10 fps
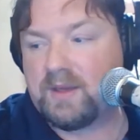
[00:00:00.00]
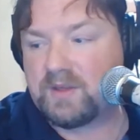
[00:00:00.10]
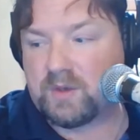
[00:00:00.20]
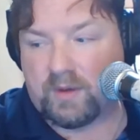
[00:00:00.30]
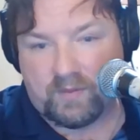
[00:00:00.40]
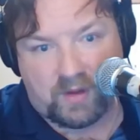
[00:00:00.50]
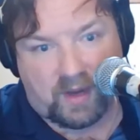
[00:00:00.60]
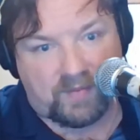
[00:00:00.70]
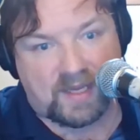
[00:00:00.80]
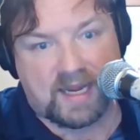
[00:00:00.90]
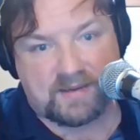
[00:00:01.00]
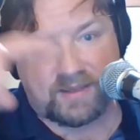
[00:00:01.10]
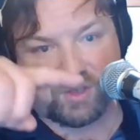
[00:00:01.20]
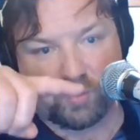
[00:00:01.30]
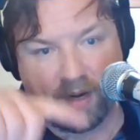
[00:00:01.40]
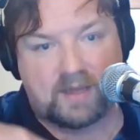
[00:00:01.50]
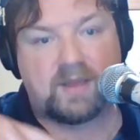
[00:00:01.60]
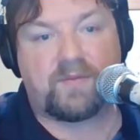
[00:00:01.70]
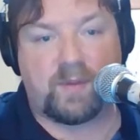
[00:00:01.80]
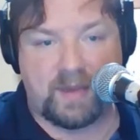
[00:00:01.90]
So I've connected
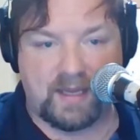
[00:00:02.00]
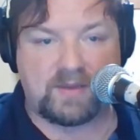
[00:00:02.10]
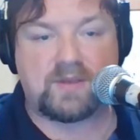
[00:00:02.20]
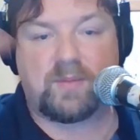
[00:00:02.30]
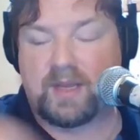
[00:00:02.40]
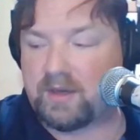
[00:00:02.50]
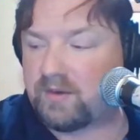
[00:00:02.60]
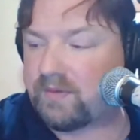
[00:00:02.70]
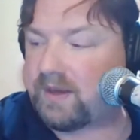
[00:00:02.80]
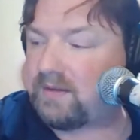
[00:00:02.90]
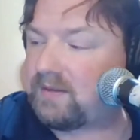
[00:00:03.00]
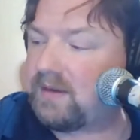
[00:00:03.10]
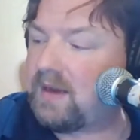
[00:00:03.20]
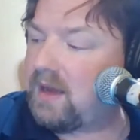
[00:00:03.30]
directly from it to my interface.